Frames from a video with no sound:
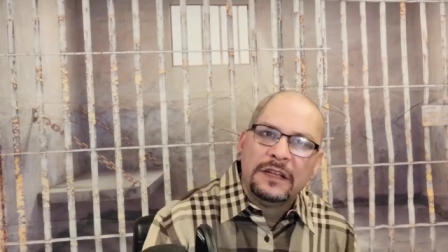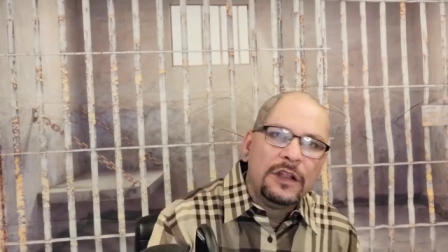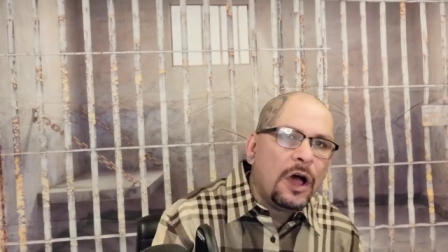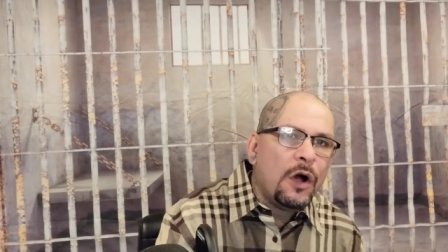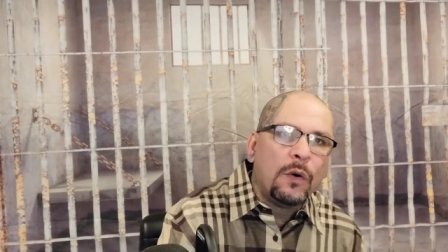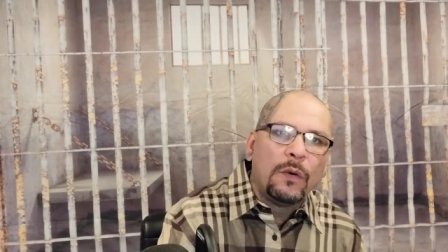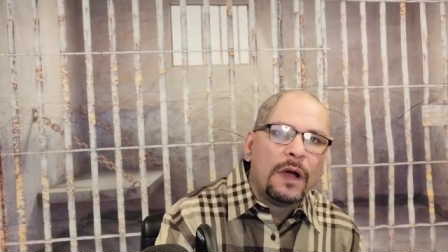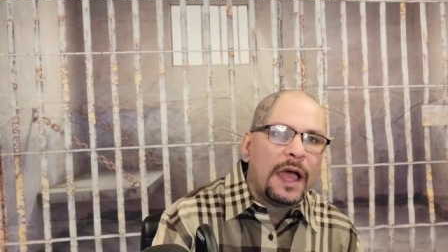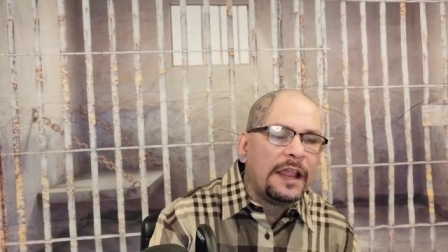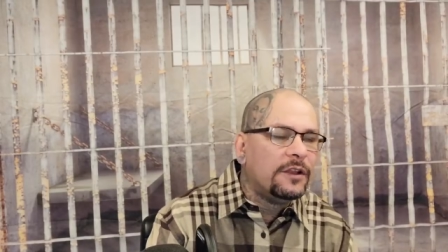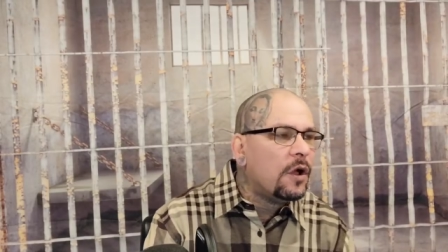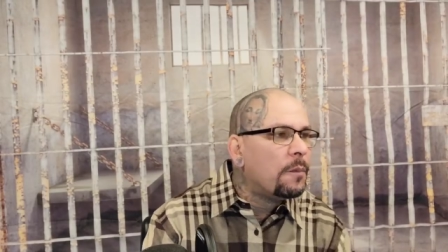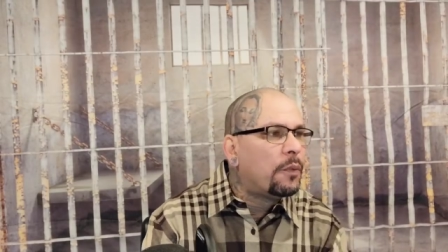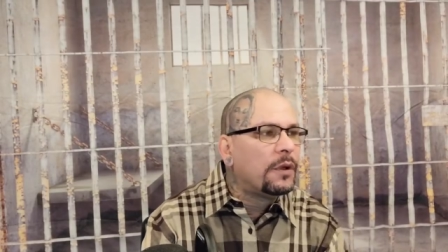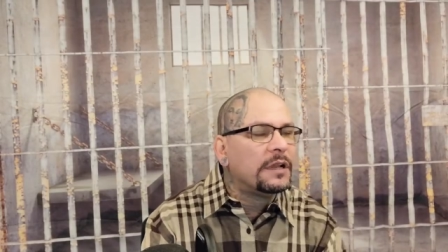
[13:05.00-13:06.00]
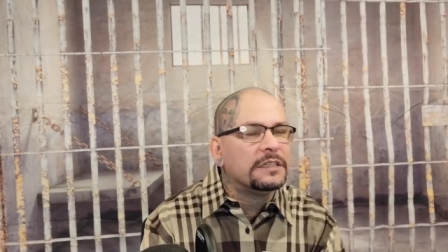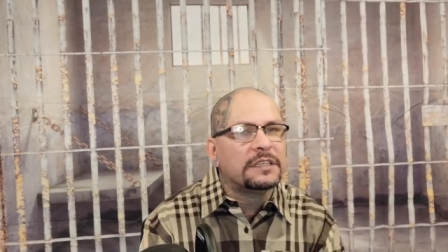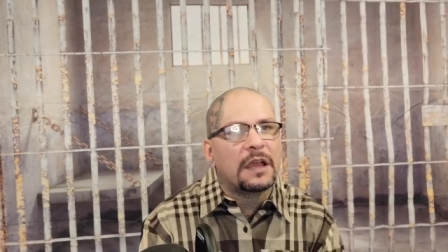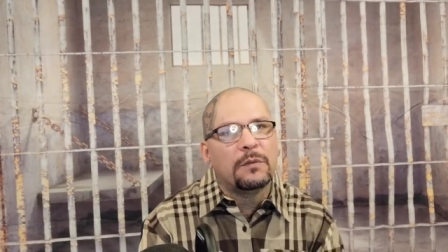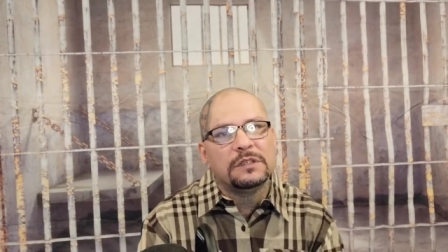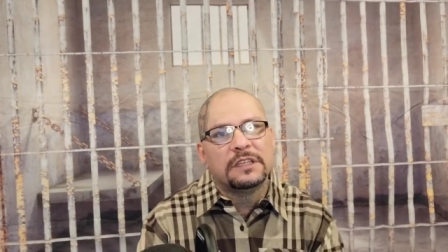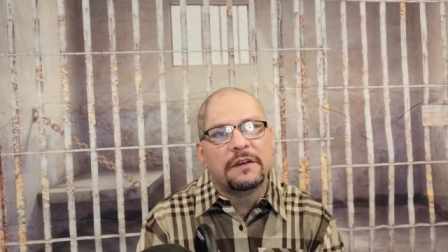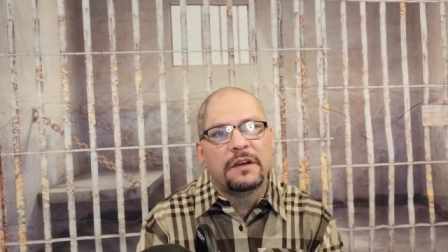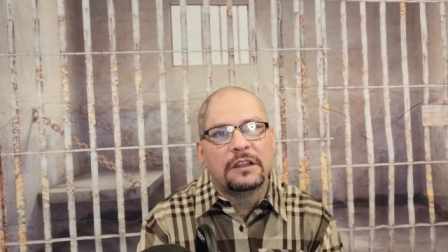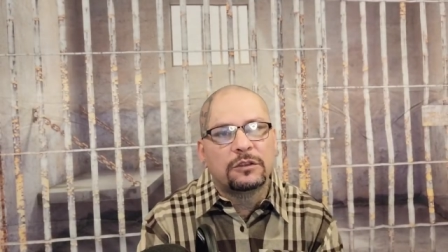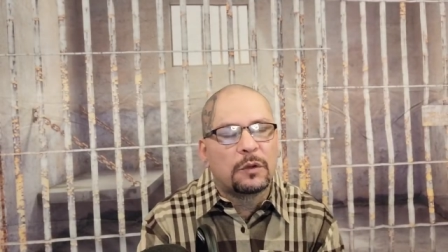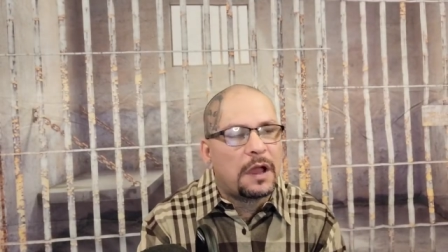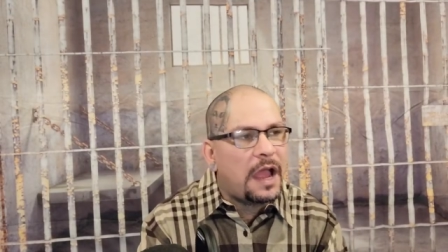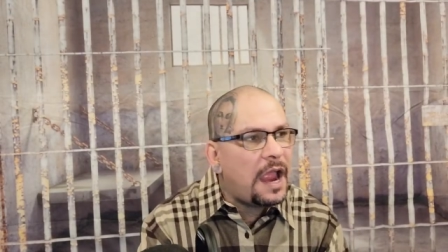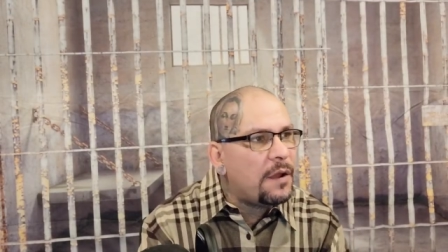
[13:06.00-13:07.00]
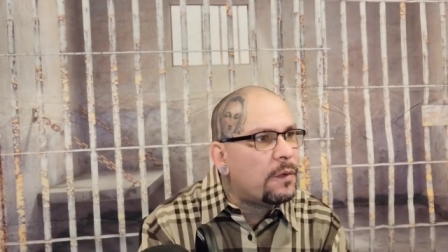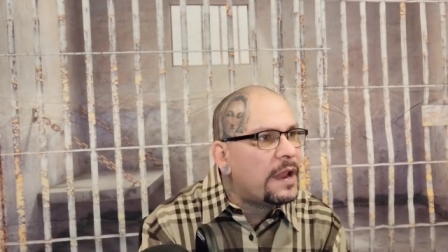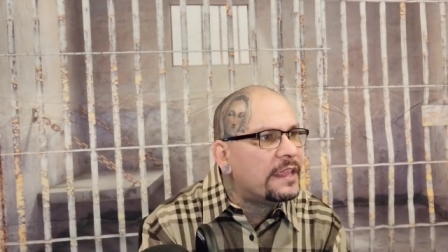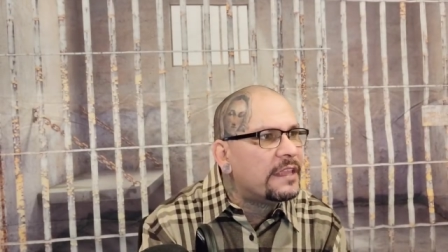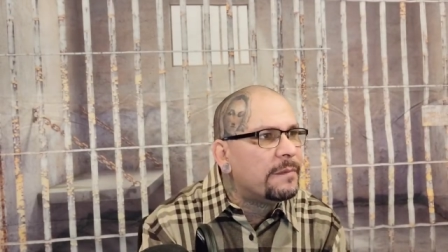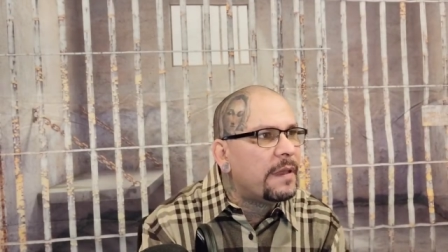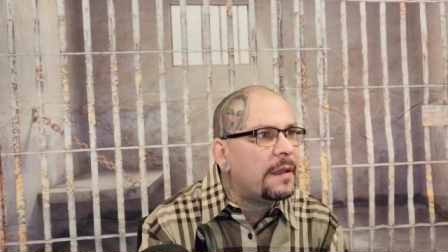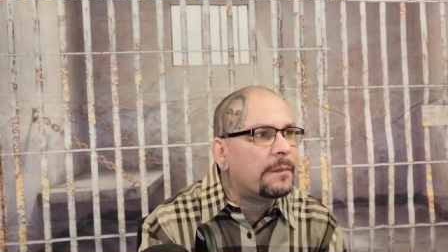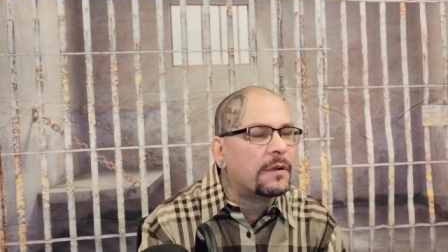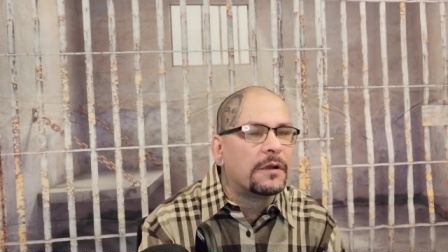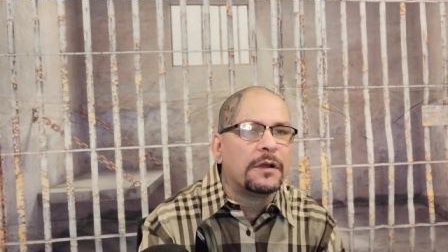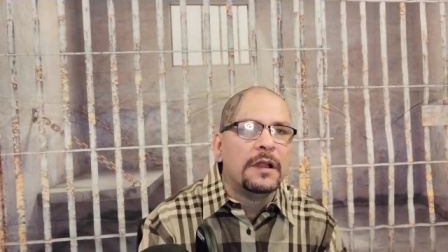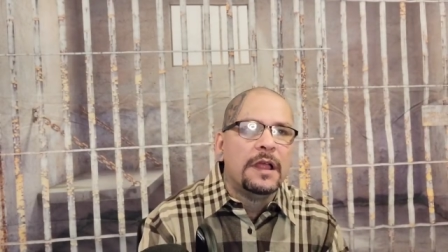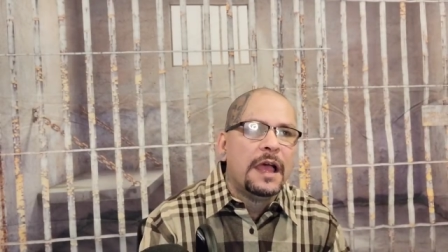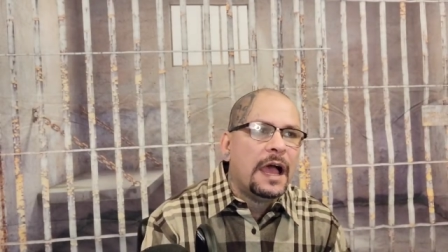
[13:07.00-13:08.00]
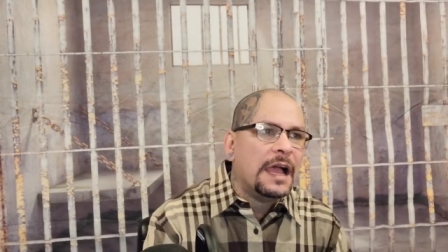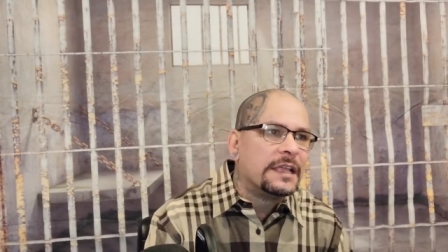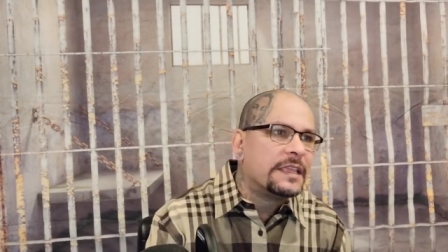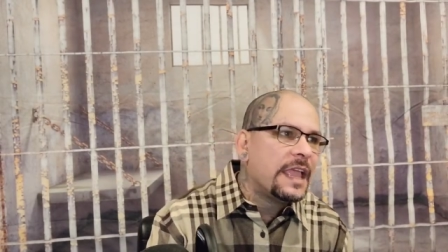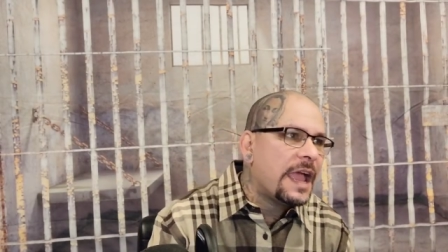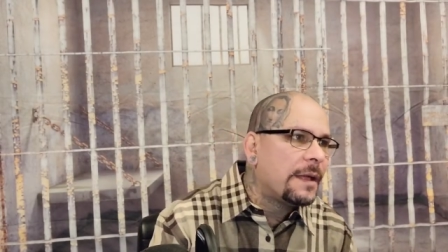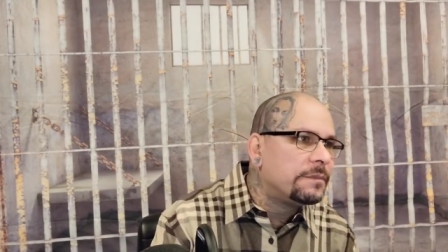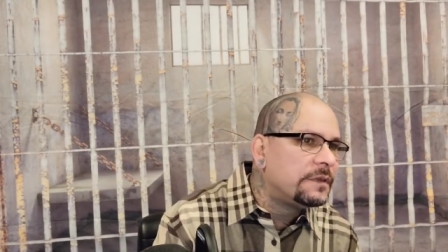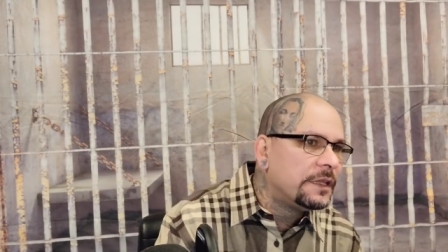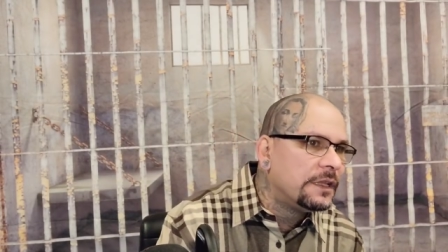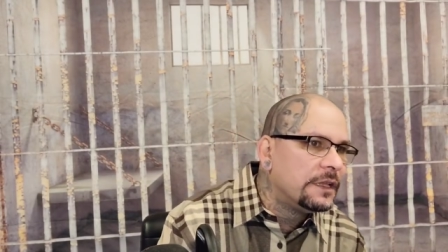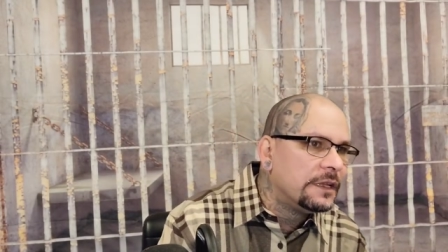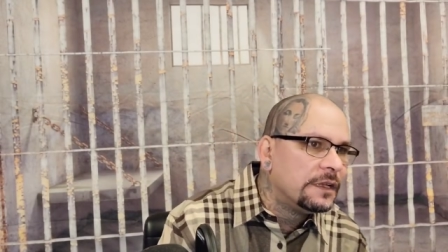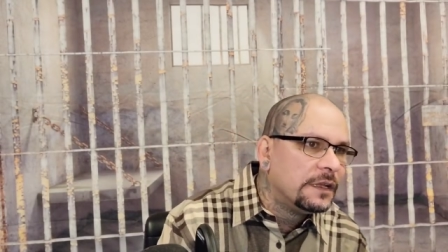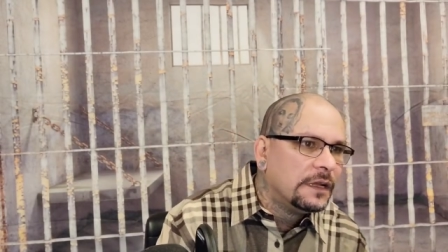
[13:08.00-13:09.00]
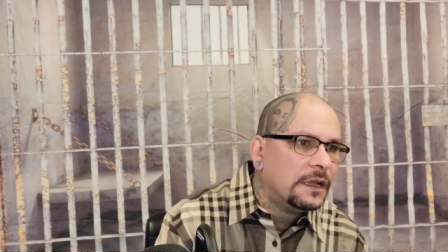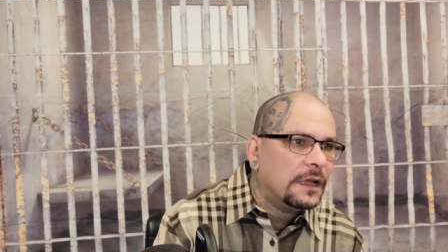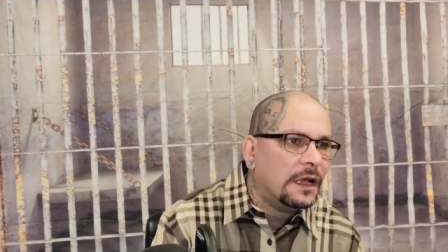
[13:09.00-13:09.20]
no, at no point in time was Avato a high ranking member, a captain,